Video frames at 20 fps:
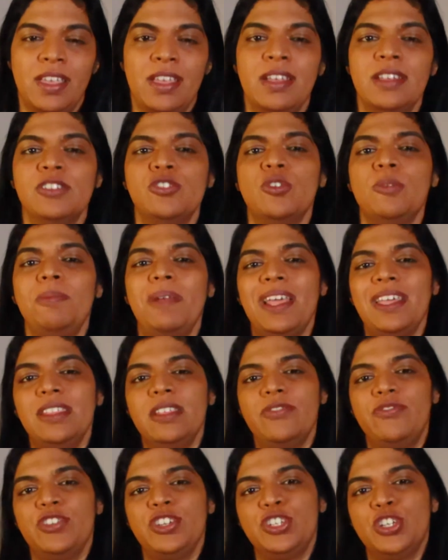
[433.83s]
So apply
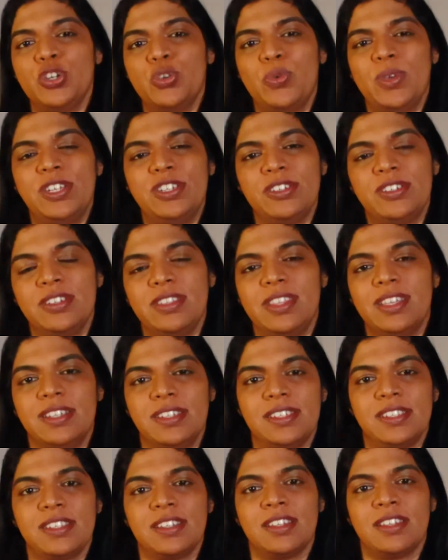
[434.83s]
the Fisher equation to
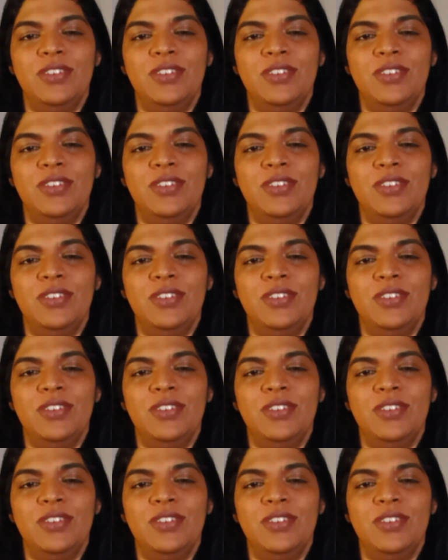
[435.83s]
this.